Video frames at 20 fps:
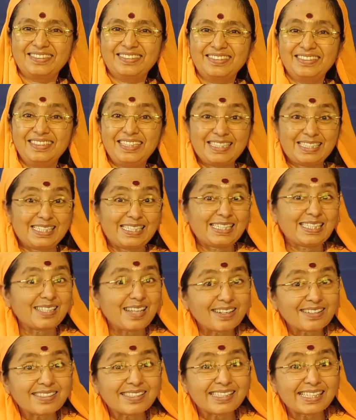Does he
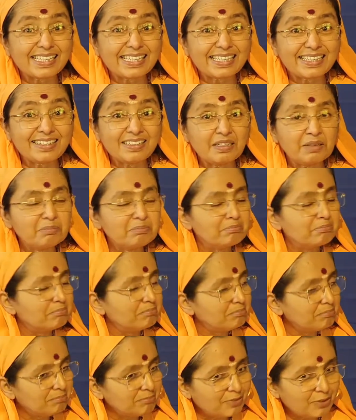succeed?
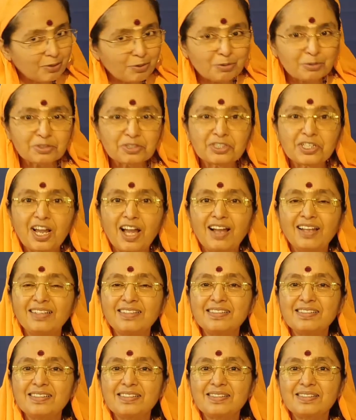No
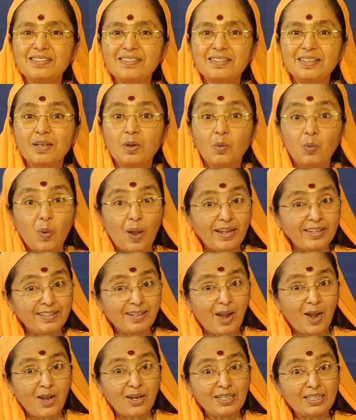chance. Why
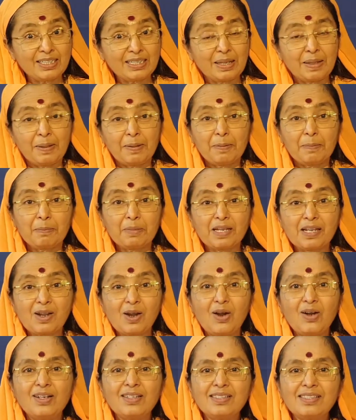not?
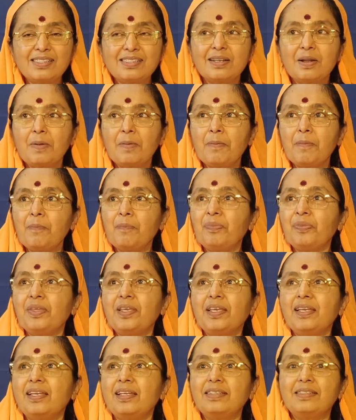Because
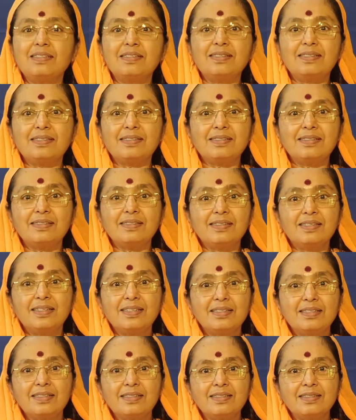it
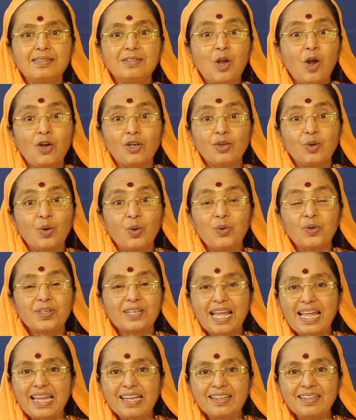is not
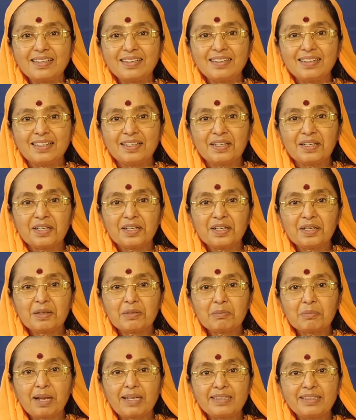ordained
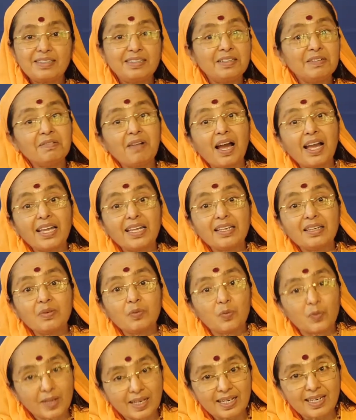by the divine
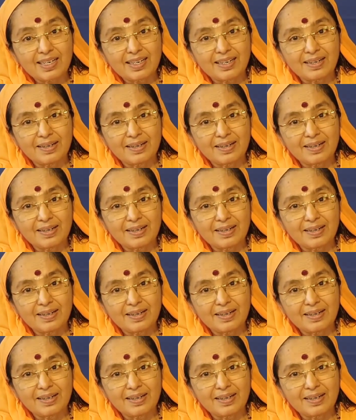will.